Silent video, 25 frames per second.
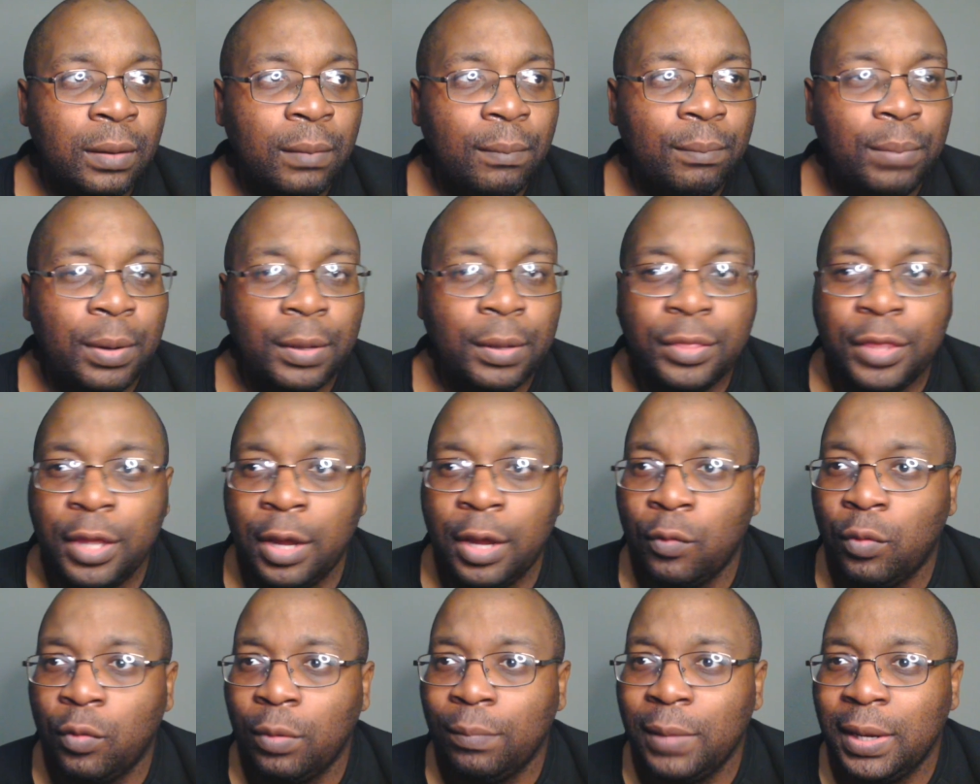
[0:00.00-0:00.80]
But there
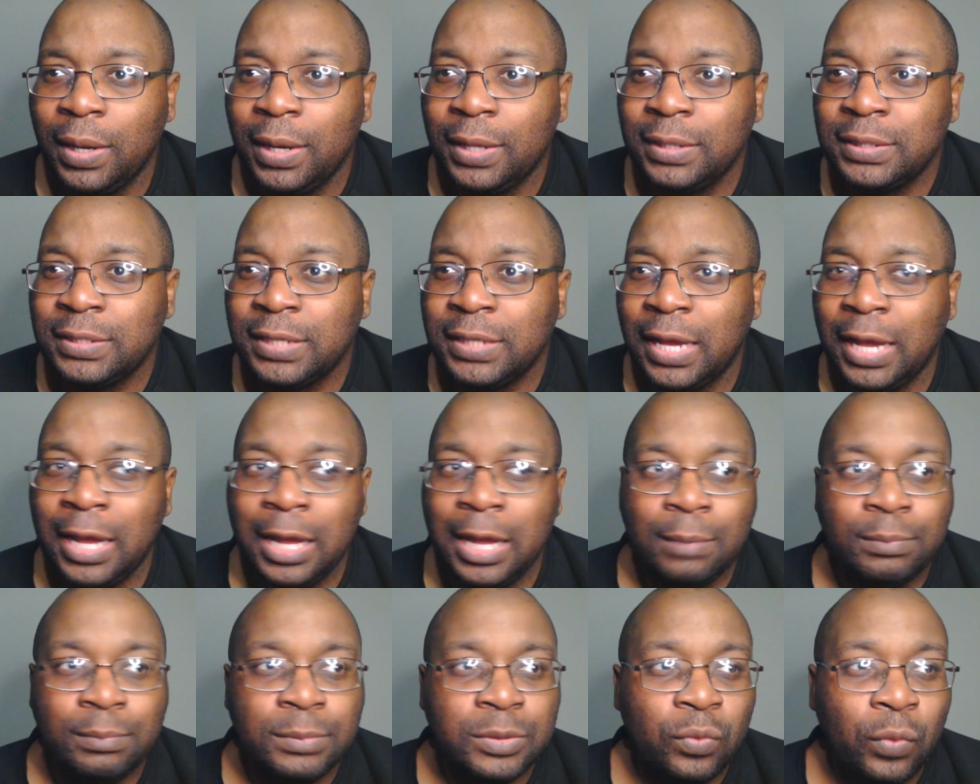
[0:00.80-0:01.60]
were many
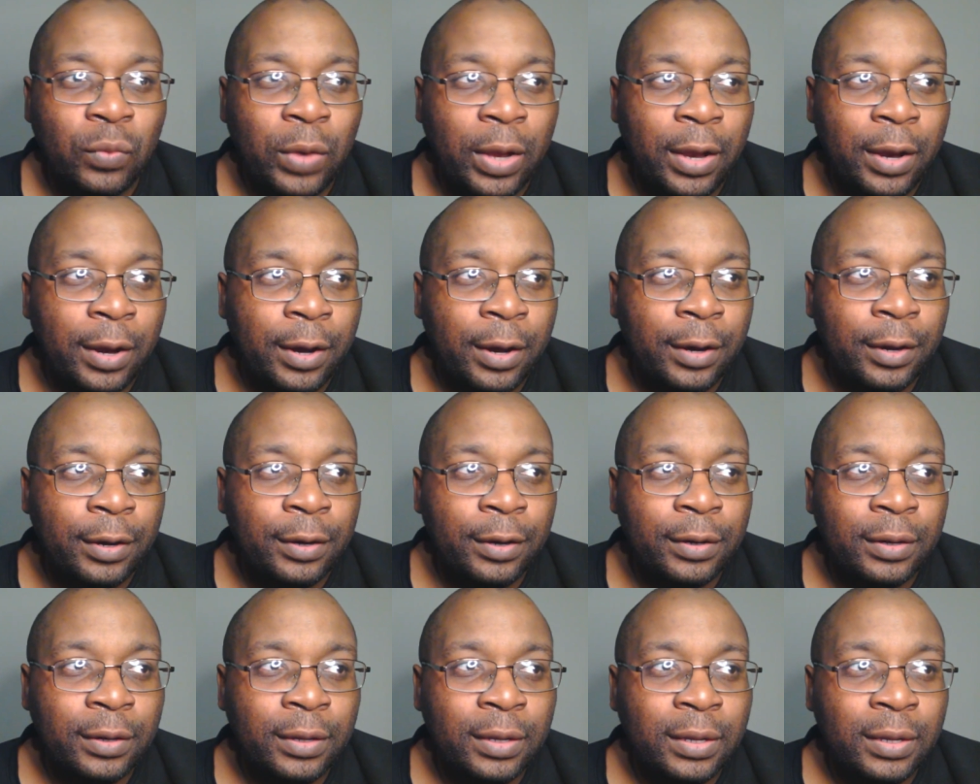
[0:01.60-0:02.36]
times where